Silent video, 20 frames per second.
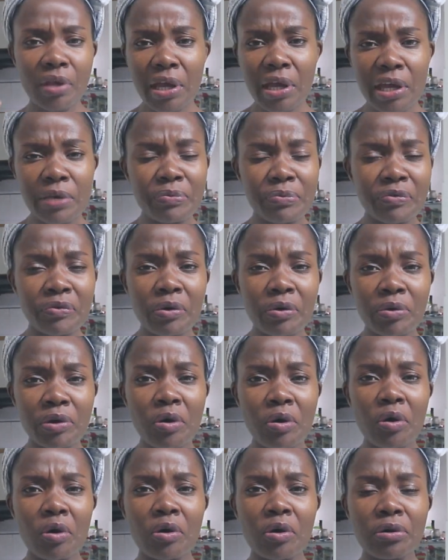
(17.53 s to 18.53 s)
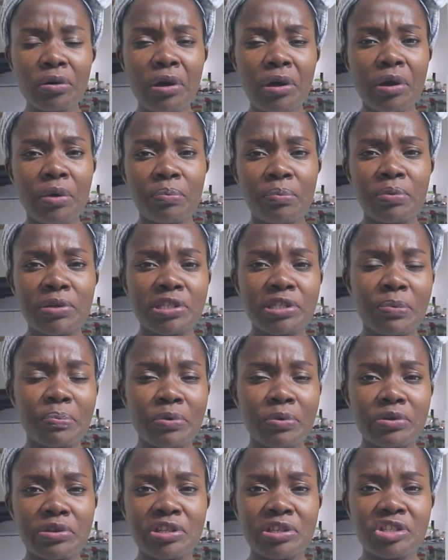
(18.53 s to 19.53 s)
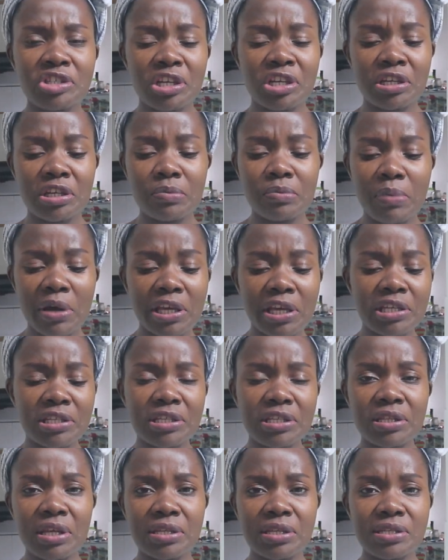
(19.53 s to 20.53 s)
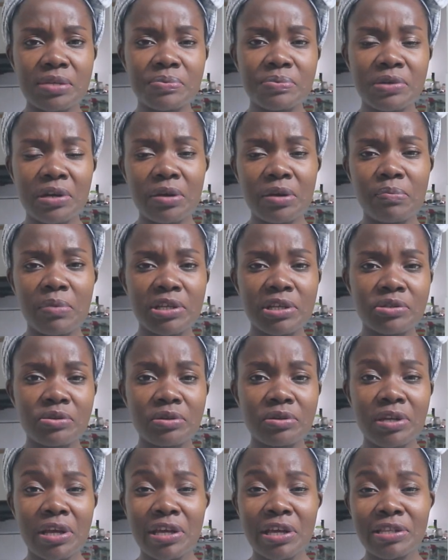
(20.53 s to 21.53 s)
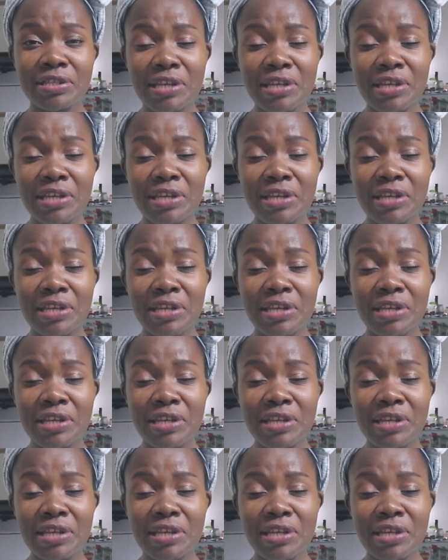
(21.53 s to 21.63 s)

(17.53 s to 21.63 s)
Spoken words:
And before we go on, please support this channel by hitting that subscribe button,